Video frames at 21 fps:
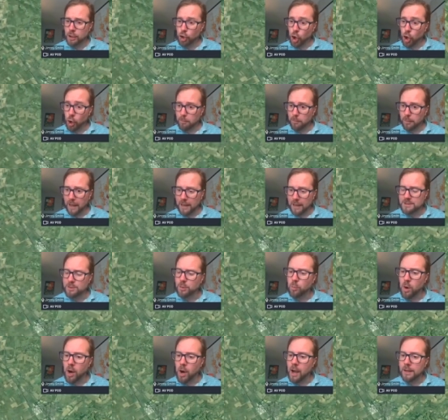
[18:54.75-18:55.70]
complex
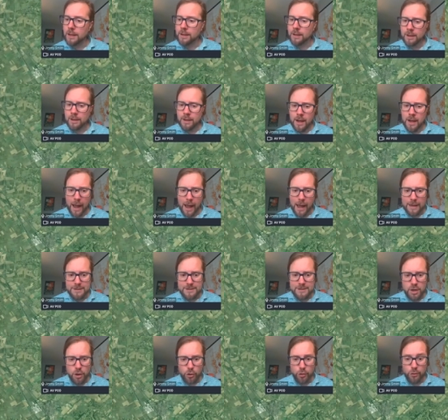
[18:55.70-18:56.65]
a wine
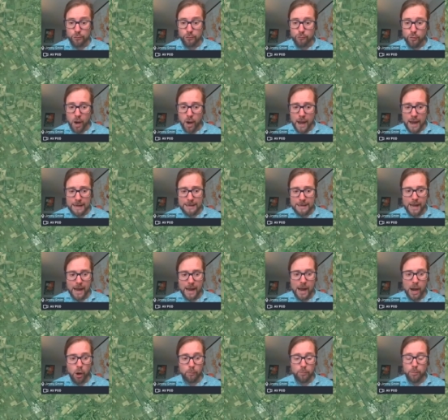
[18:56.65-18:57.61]
as the
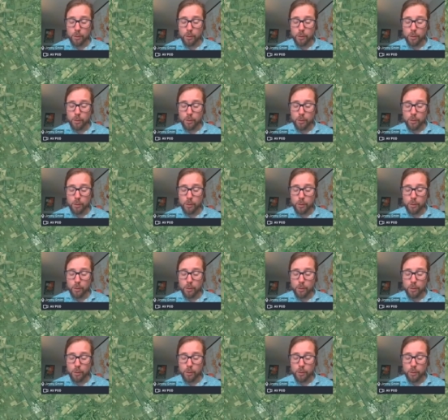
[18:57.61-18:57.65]
Rheingau,